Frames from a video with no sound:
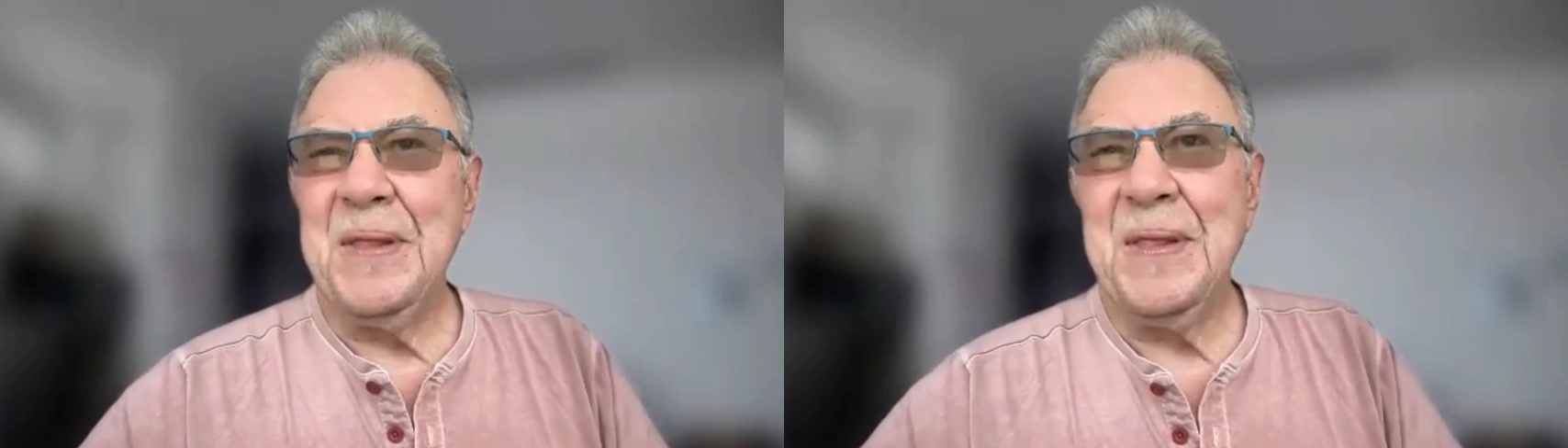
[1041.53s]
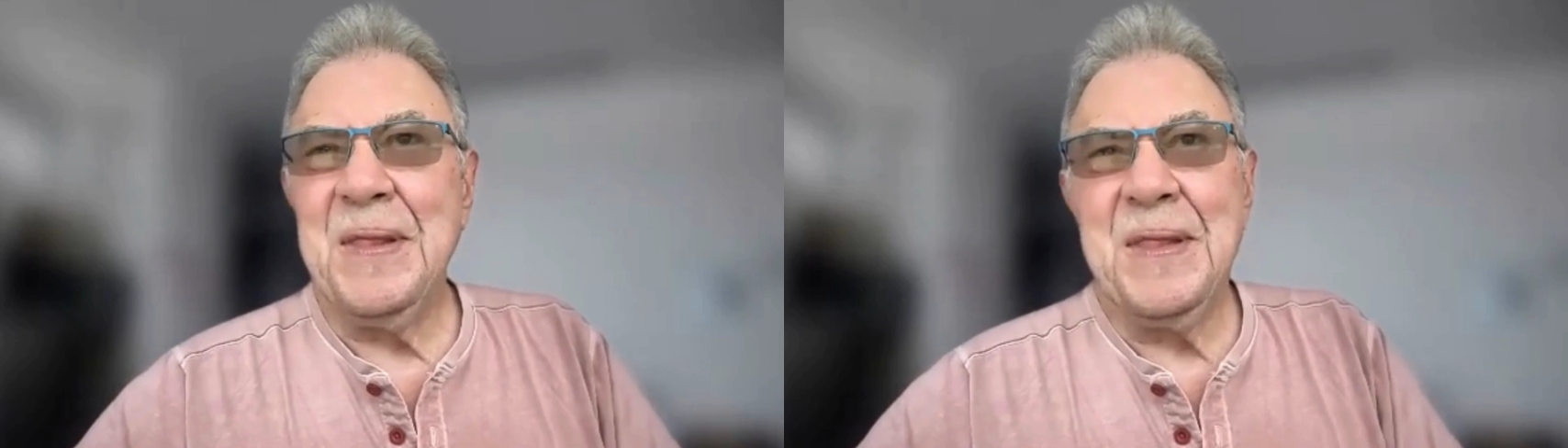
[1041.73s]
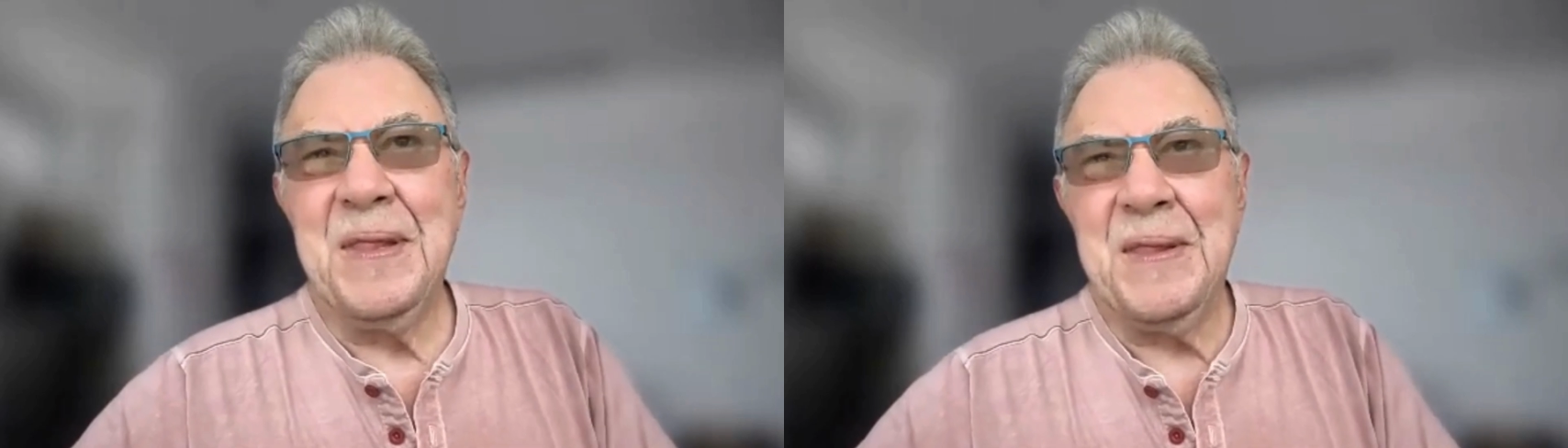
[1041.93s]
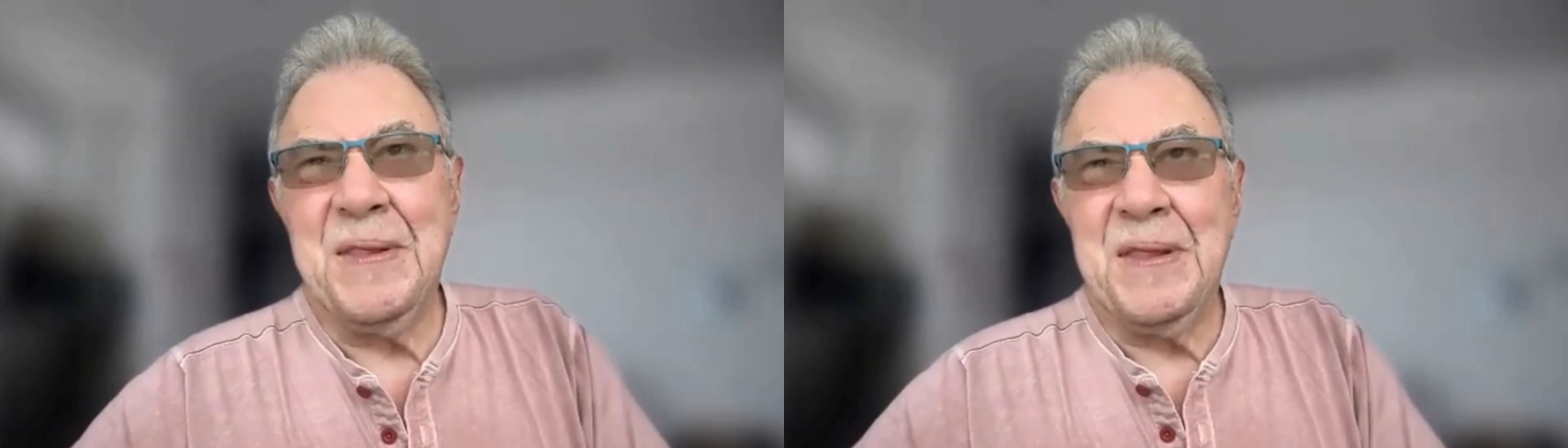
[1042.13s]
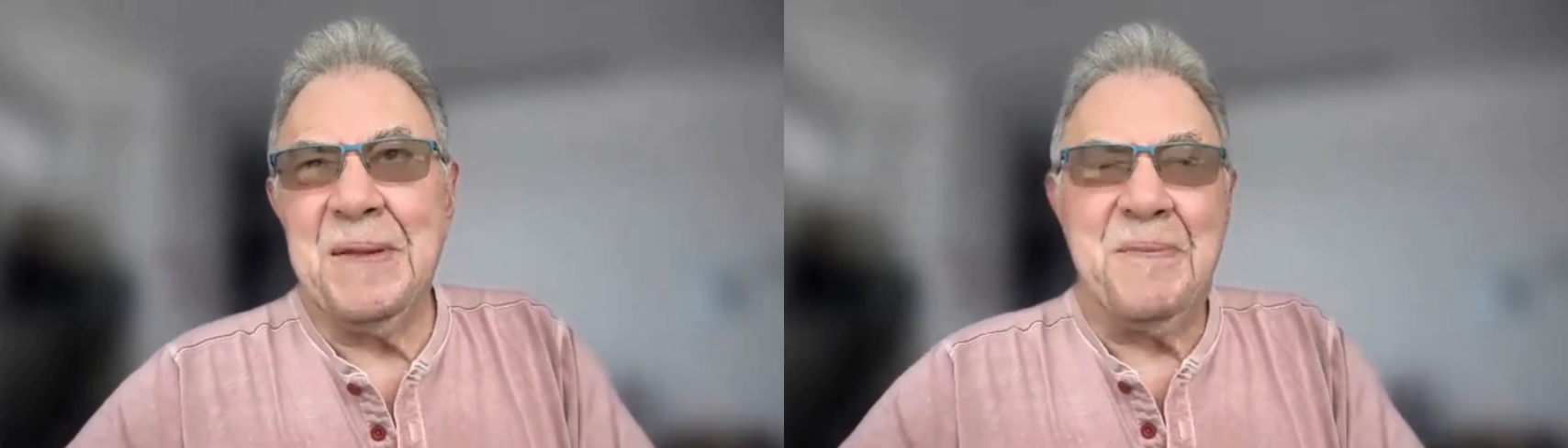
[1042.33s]

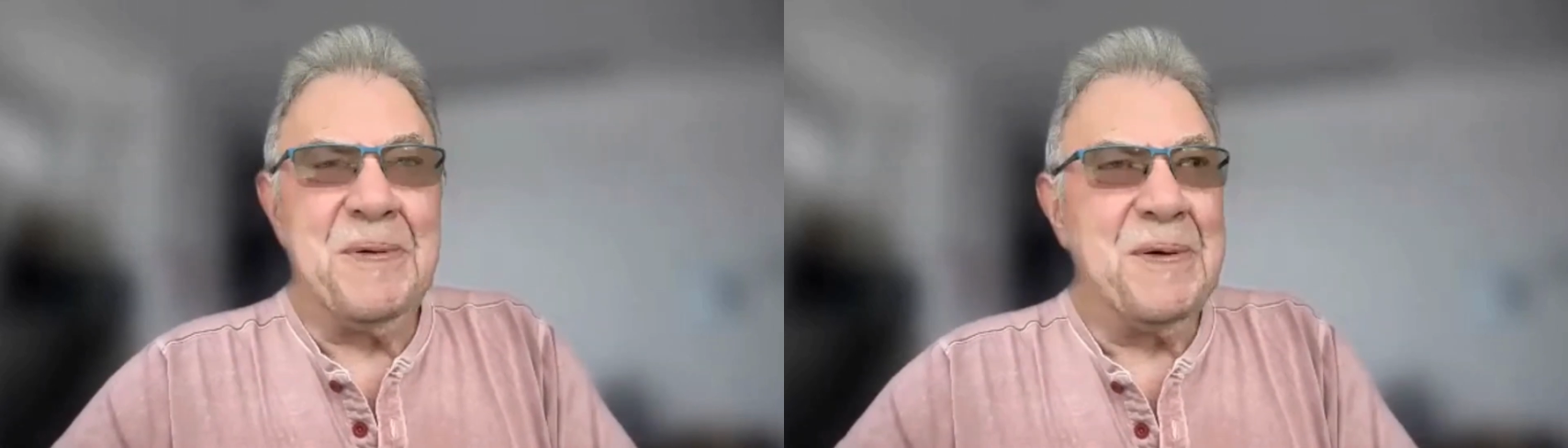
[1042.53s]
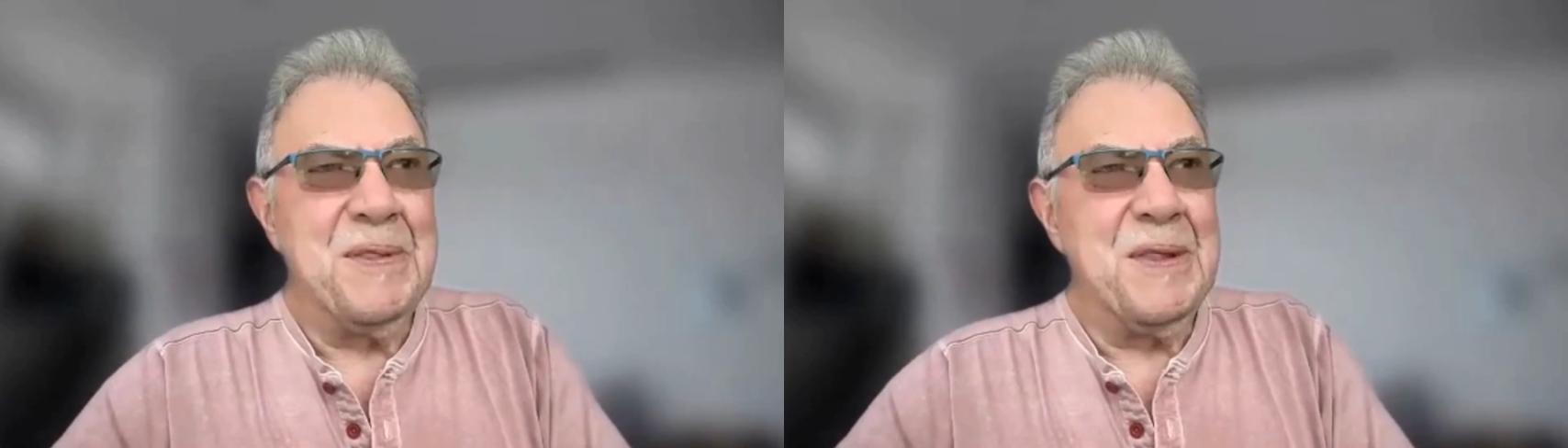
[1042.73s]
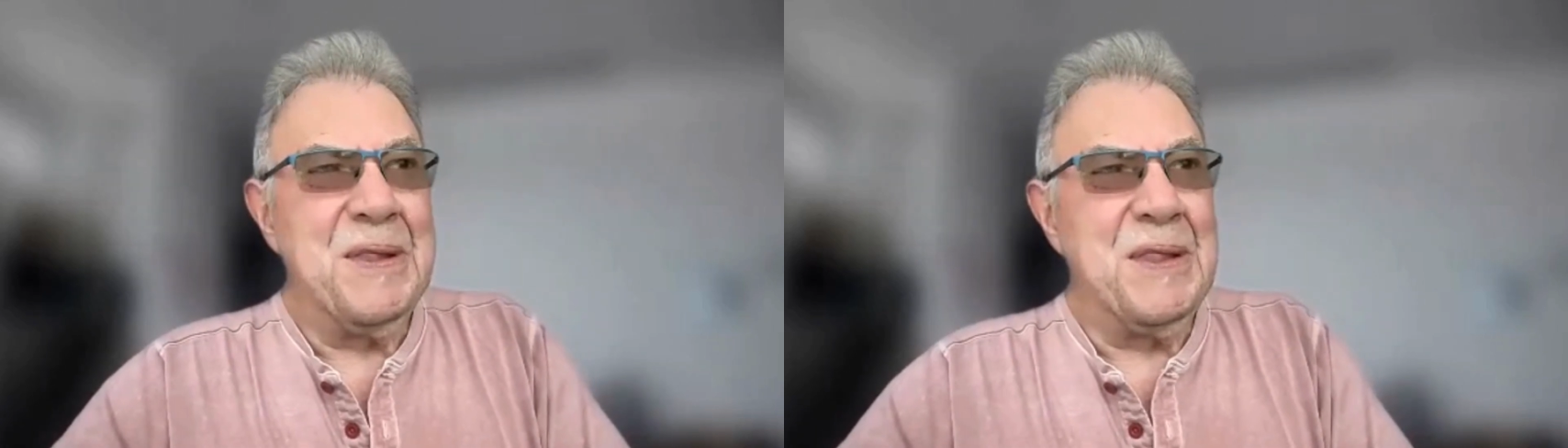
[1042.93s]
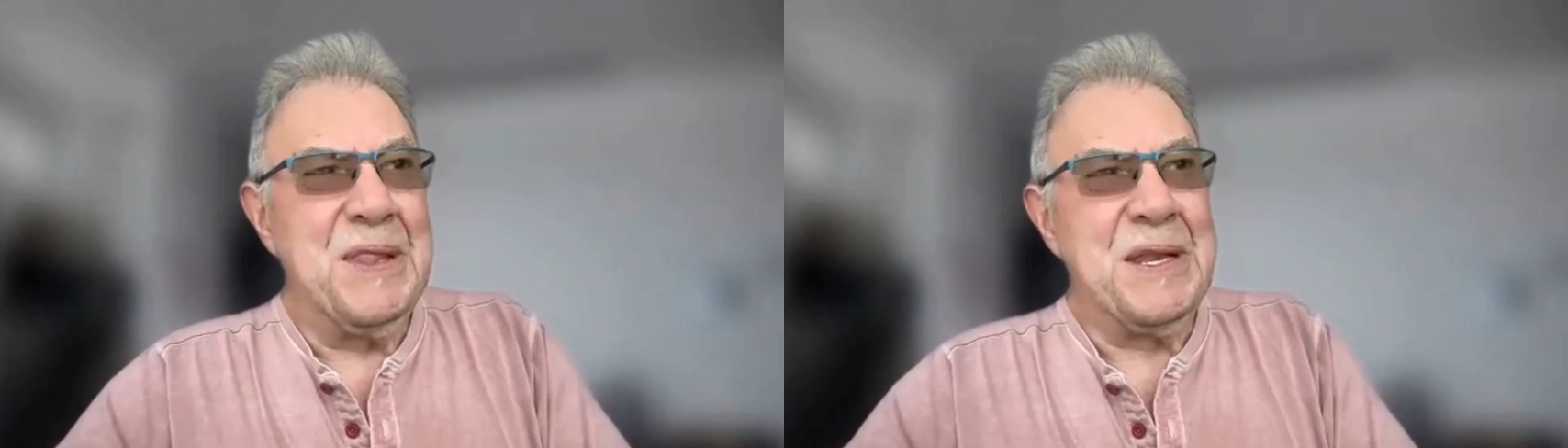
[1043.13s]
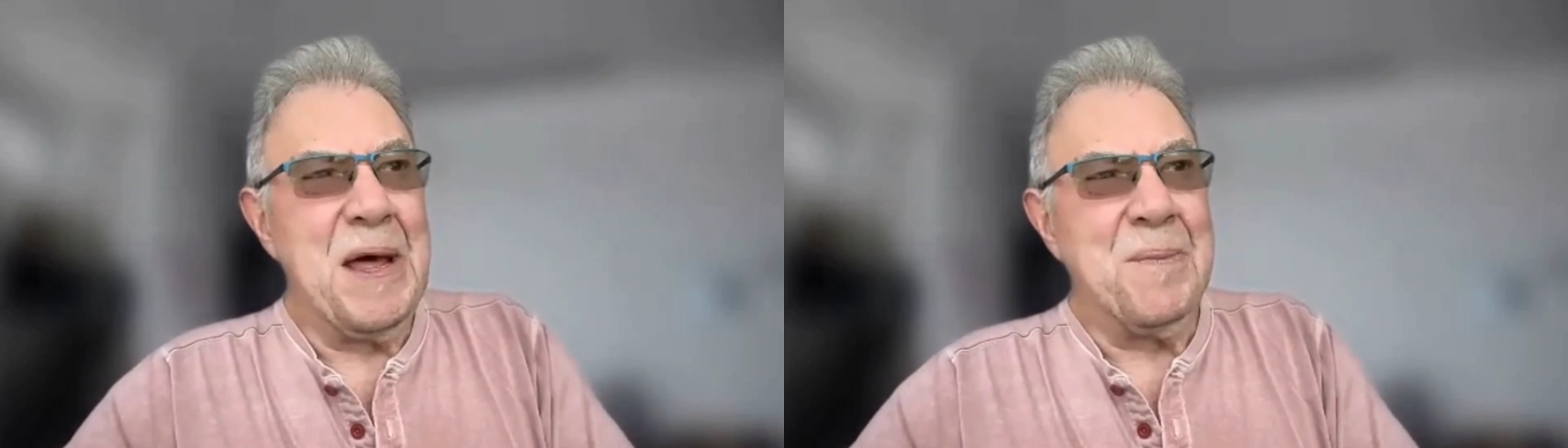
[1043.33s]
the
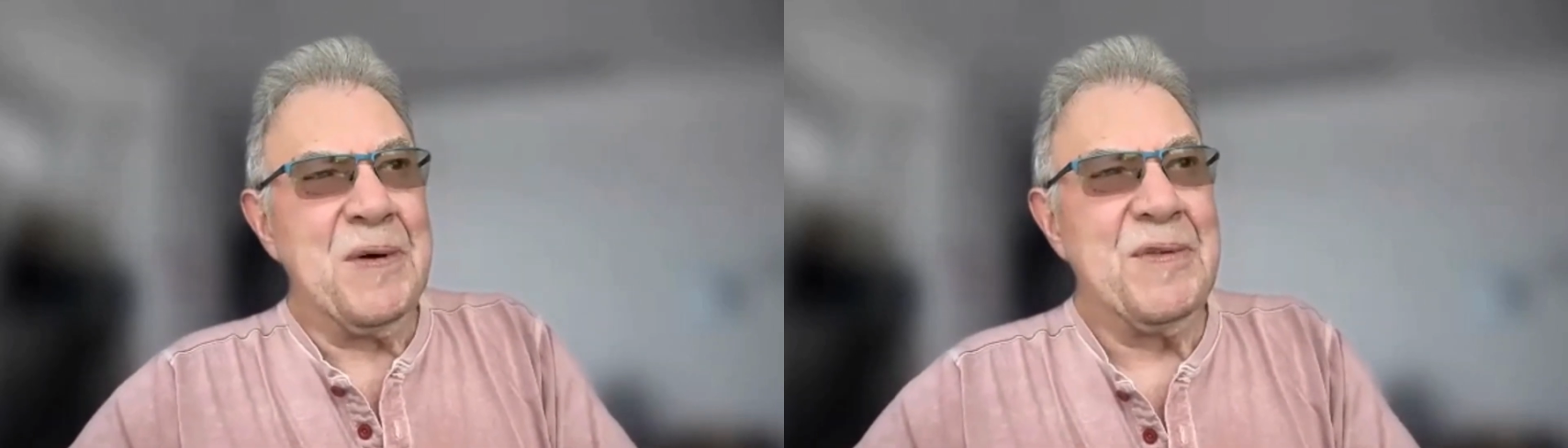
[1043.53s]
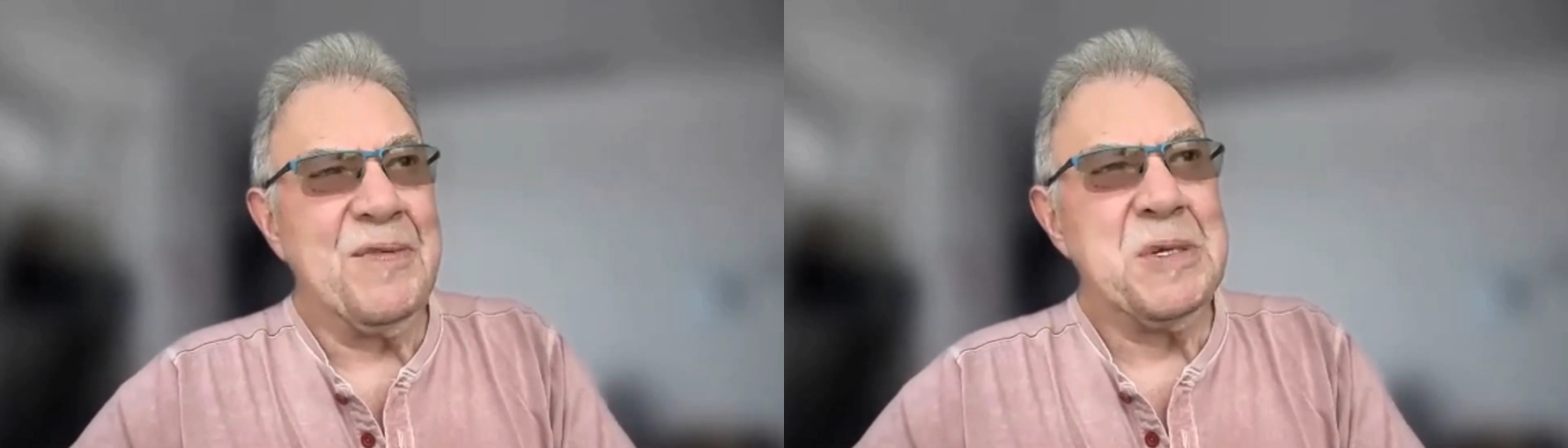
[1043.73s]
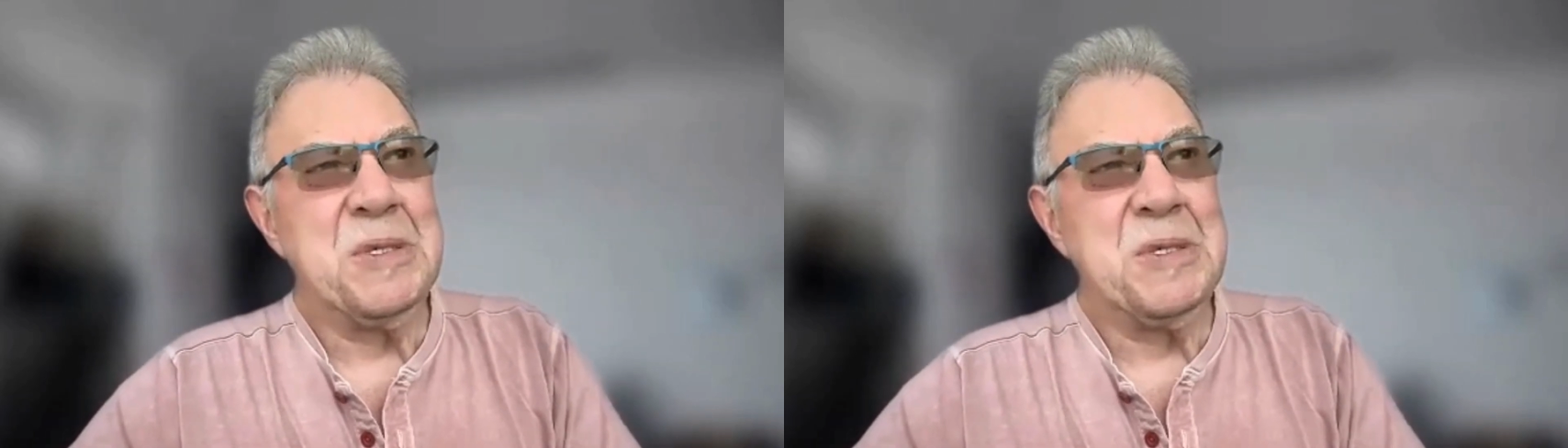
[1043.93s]
the number of different